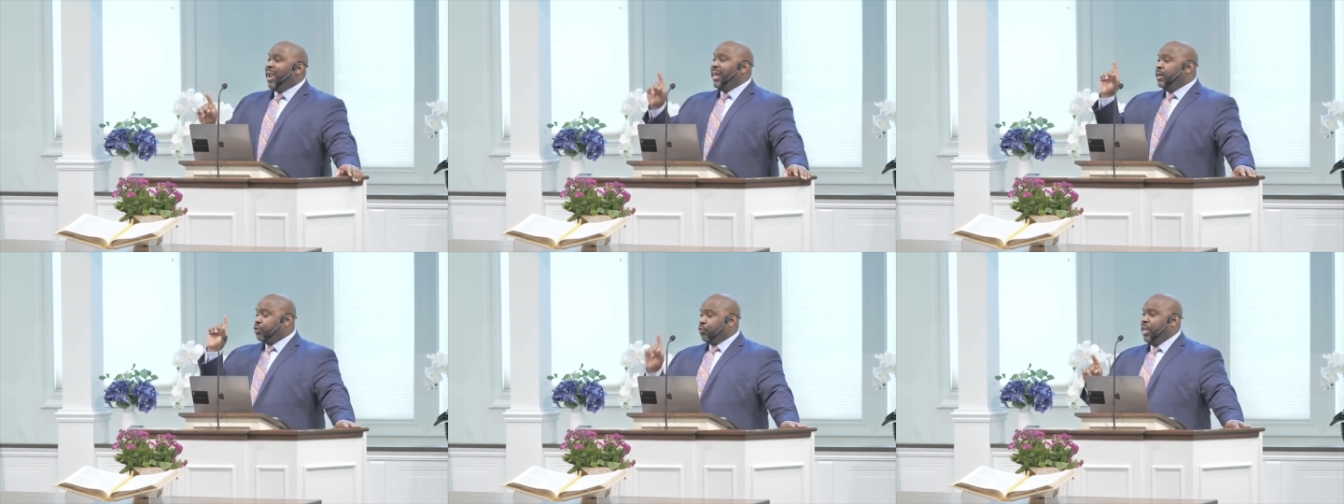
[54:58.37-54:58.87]

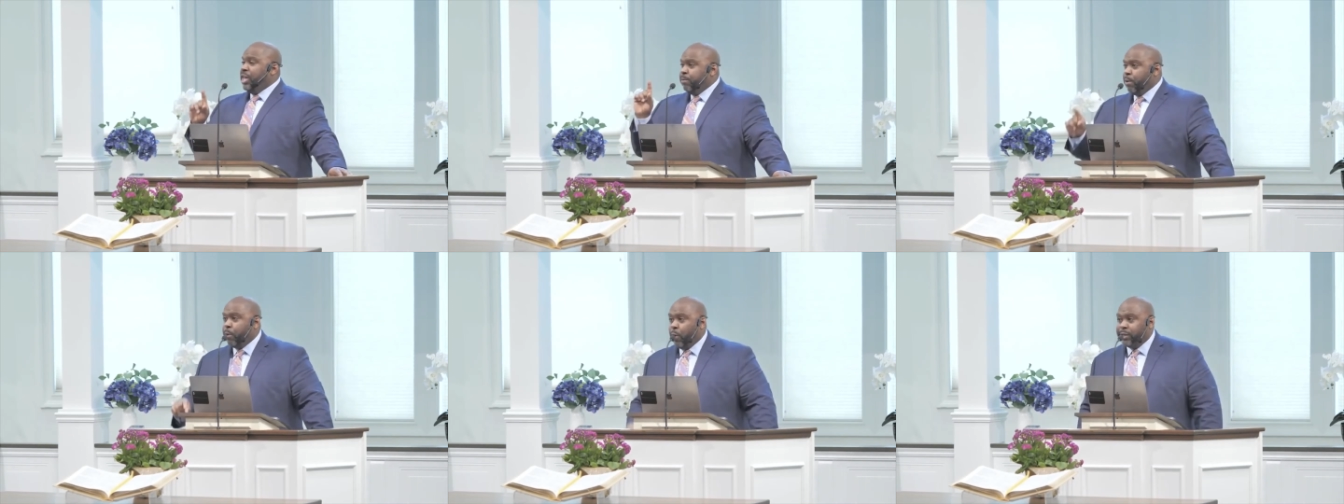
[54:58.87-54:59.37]
like the three
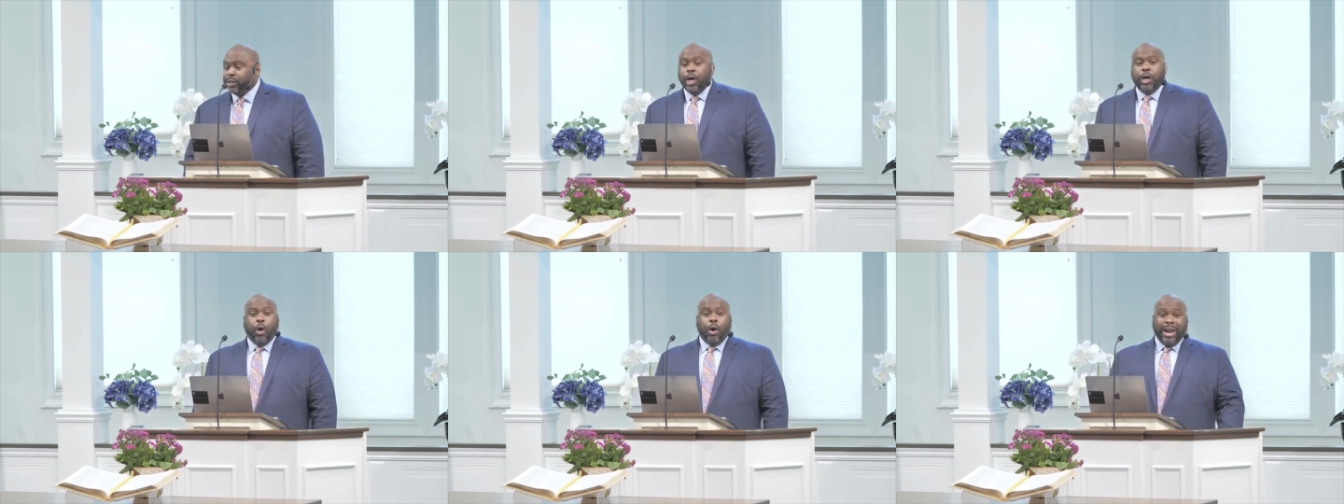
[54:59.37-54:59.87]
Hebrew boys,
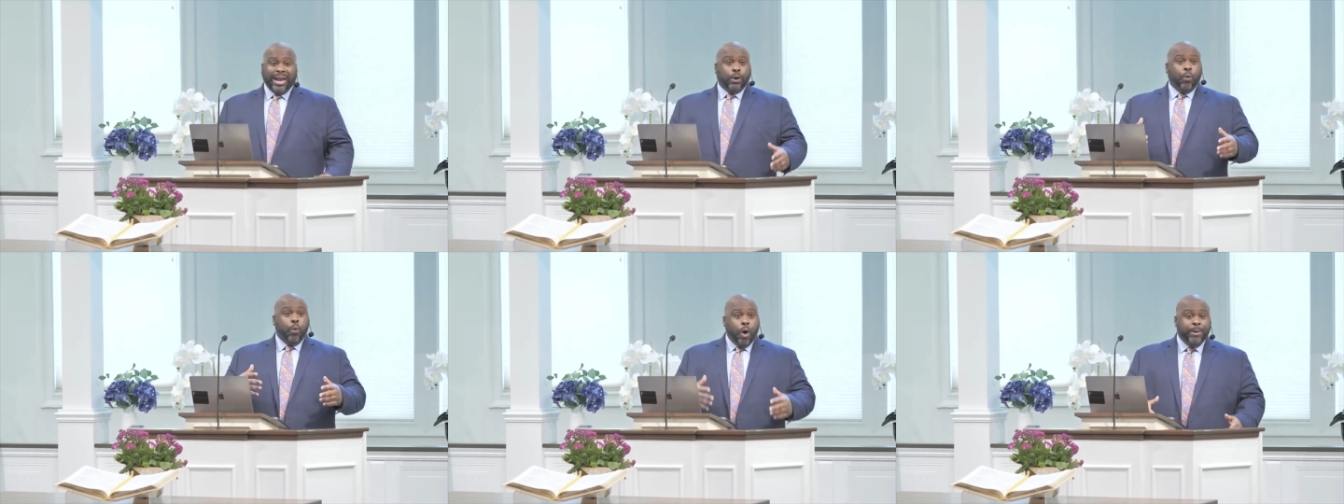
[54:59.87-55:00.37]
or like
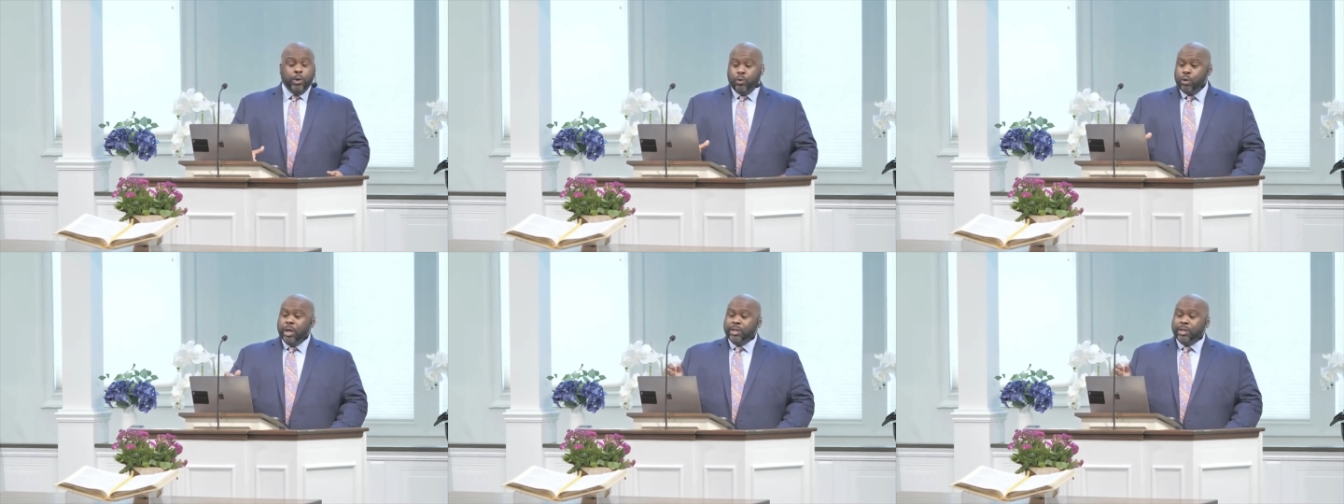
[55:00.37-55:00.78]
the woman who